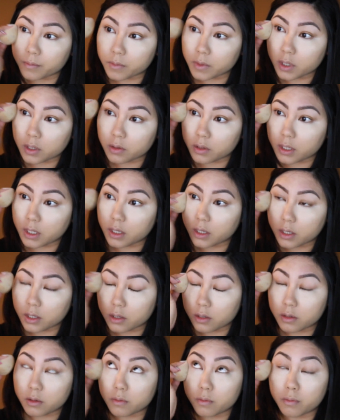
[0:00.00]

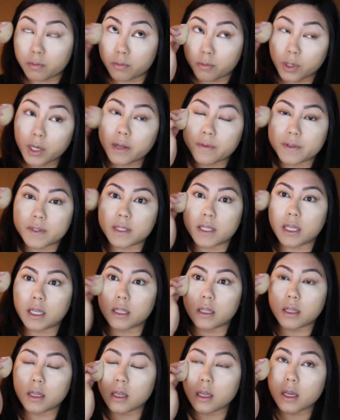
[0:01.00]
you would have
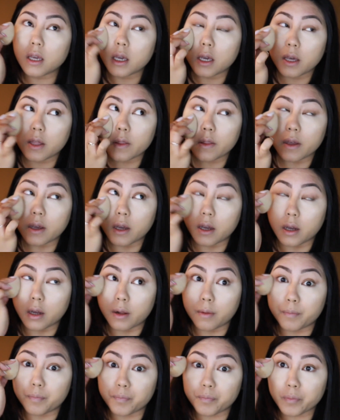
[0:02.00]
seen
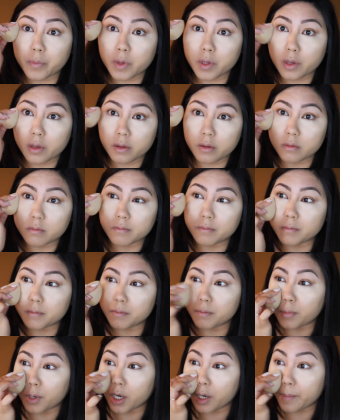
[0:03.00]

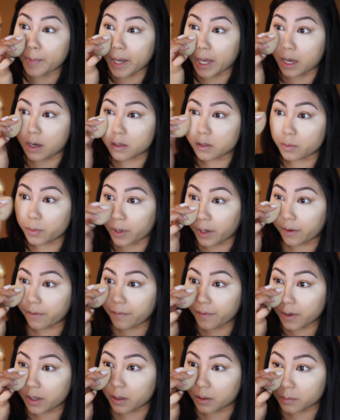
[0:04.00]
part of my house where I
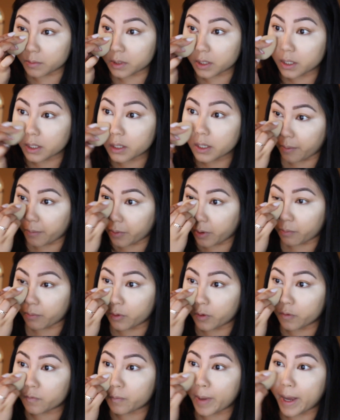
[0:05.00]
filmed. And we
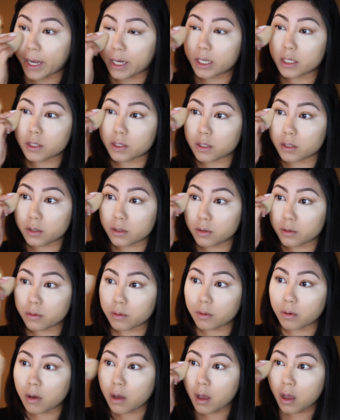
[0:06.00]
moved back
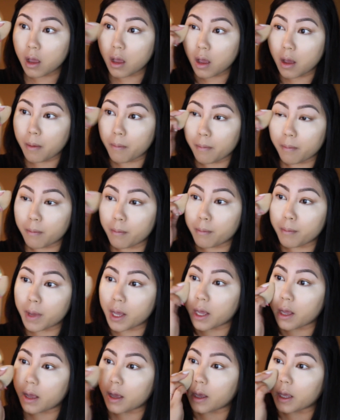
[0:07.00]
into
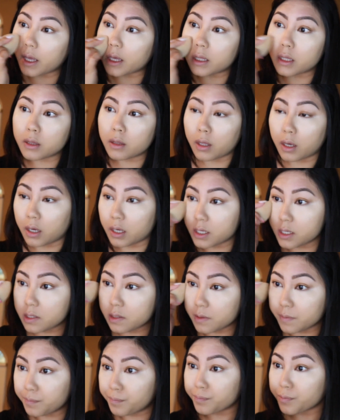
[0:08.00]
my
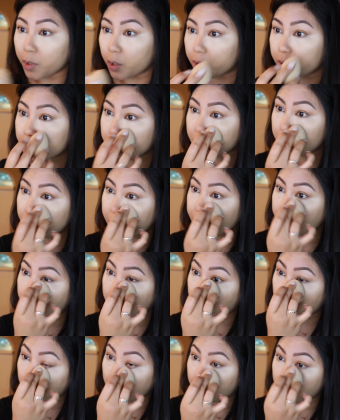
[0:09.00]
in-laws, or soon-to-be
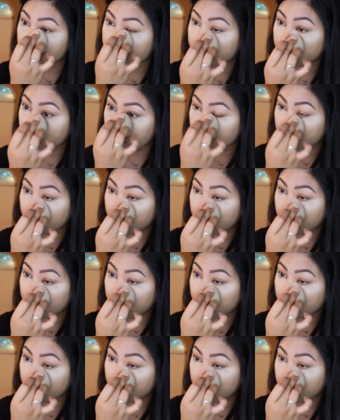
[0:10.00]
in-laws,